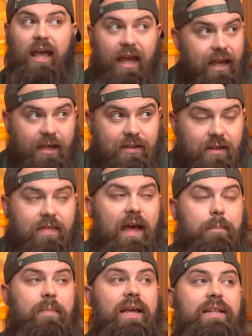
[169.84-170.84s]
And
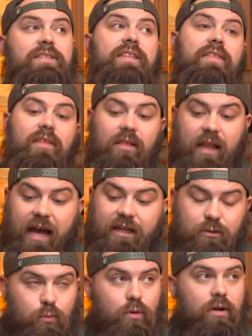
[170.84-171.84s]
that means that the
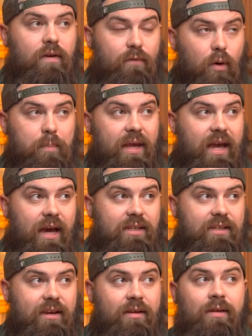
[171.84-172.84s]
last word of our big
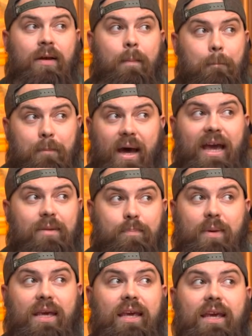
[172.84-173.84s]
idea
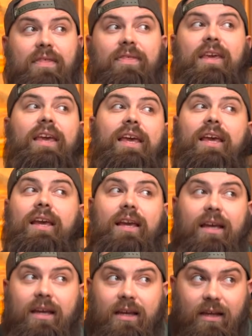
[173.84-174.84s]
might be
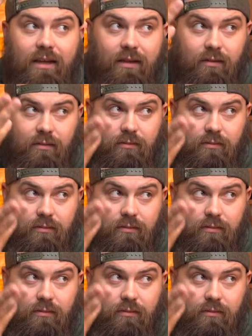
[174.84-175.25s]
the...